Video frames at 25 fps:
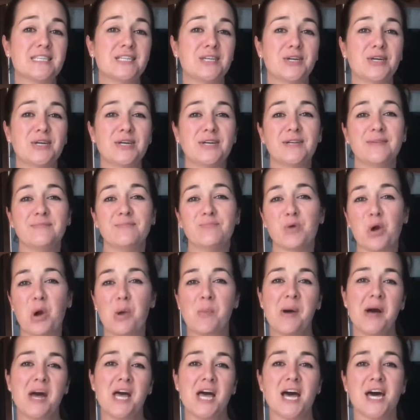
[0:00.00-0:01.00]
good
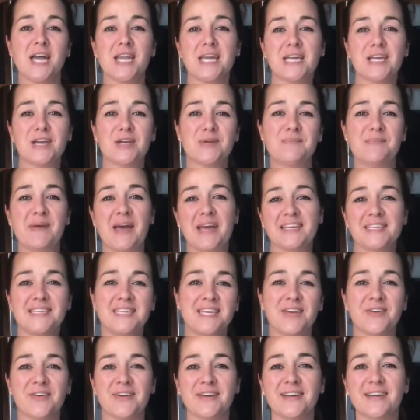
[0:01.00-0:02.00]
probiotic
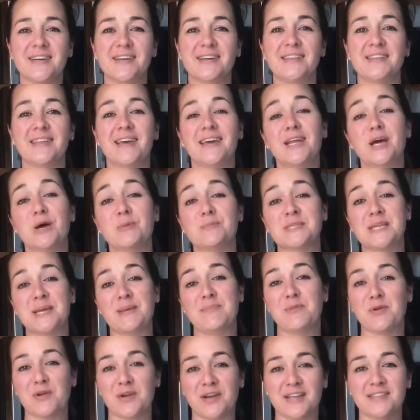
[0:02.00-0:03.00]
bacteria that helps
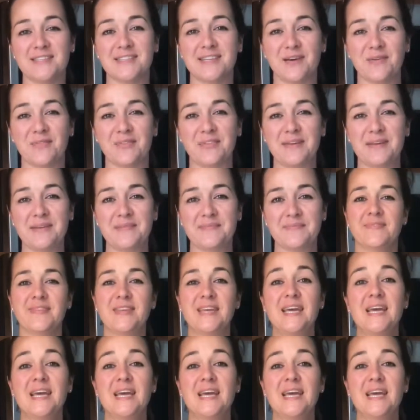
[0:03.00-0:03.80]
keep their guts healthy.